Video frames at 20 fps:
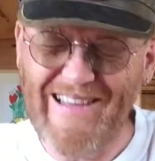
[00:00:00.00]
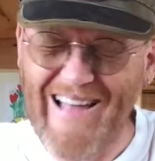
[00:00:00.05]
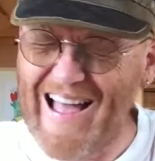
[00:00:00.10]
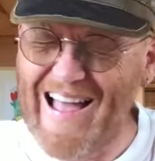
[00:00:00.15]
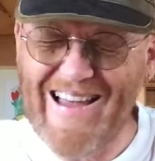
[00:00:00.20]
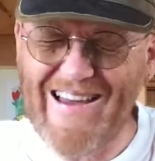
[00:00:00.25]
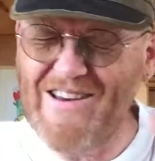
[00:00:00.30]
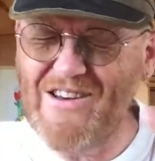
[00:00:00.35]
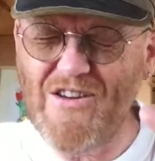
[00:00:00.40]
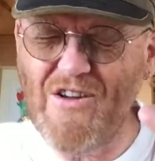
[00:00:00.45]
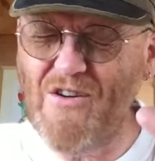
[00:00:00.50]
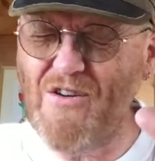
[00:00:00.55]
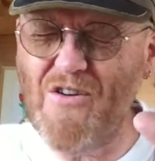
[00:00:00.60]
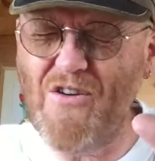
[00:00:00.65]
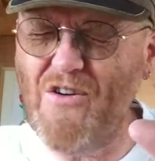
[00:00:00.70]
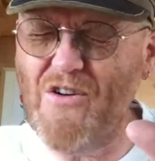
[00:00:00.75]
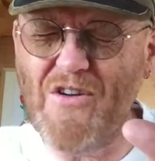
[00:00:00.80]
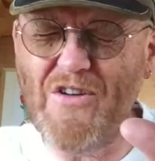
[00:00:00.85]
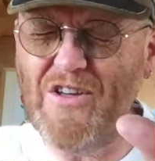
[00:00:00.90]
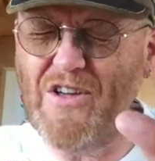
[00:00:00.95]
"Yeah, I
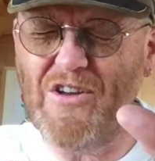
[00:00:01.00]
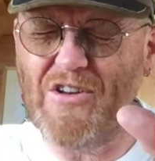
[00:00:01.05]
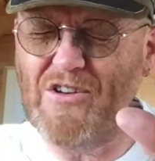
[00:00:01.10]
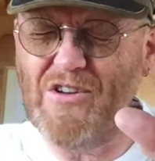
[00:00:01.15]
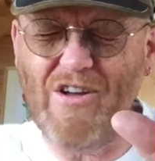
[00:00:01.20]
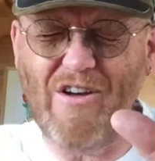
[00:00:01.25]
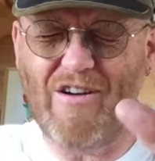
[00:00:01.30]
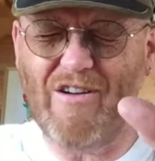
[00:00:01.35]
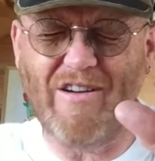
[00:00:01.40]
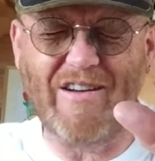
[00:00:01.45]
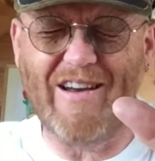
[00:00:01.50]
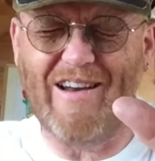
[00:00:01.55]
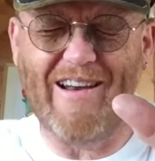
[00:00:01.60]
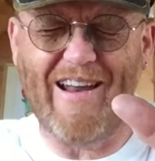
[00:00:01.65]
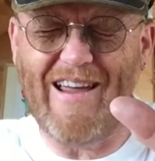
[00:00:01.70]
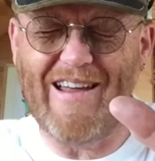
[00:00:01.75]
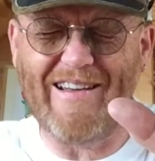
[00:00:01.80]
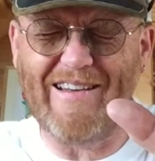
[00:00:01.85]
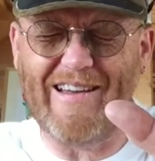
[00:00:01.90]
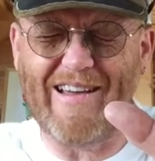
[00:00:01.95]
know you're not going to
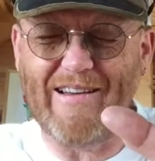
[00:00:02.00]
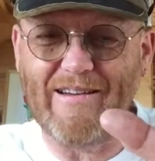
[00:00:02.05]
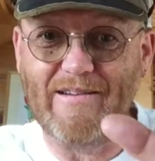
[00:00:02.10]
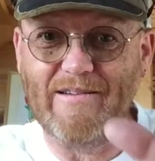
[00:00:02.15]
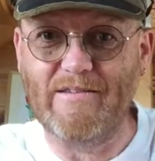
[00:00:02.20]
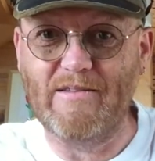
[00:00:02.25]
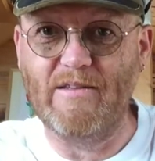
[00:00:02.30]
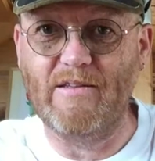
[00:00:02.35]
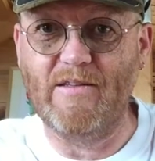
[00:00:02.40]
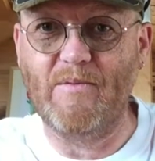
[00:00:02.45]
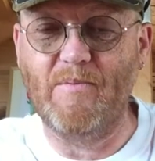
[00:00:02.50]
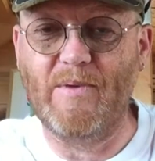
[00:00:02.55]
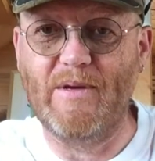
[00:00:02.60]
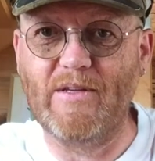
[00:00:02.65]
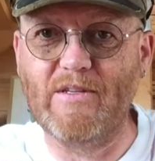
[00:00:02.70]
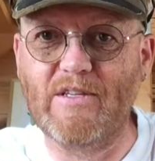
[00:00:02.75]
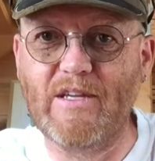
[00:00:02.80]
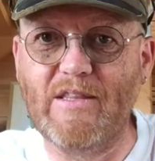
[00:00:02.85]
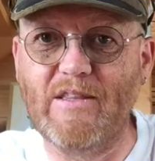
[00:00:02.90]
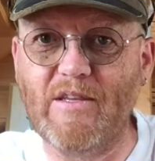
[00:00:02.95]
like it,"
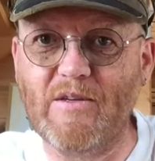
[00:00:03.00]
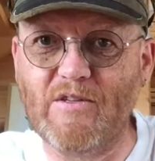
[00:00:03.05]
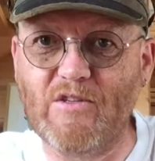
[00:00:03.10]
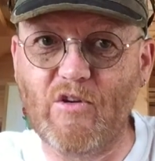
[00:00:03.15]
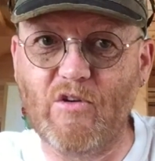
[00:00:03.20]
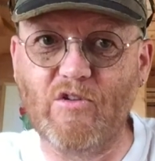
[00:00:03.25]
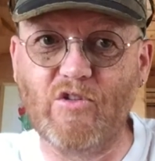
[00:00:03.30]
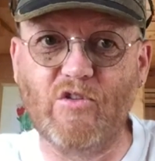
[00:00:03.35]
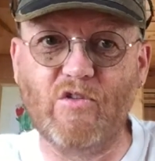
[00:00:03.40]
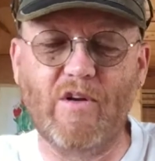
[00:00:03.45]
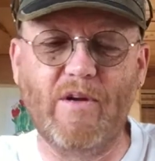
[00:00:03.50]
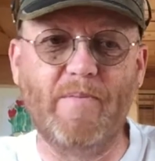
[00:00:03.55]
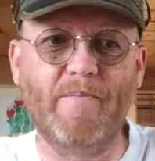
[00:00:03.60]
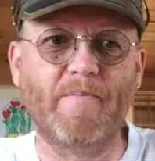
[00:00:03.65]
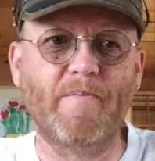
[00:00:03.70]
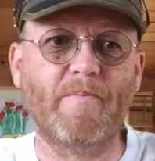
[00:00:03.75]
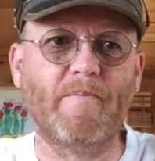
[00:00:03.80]
said the sorcerer.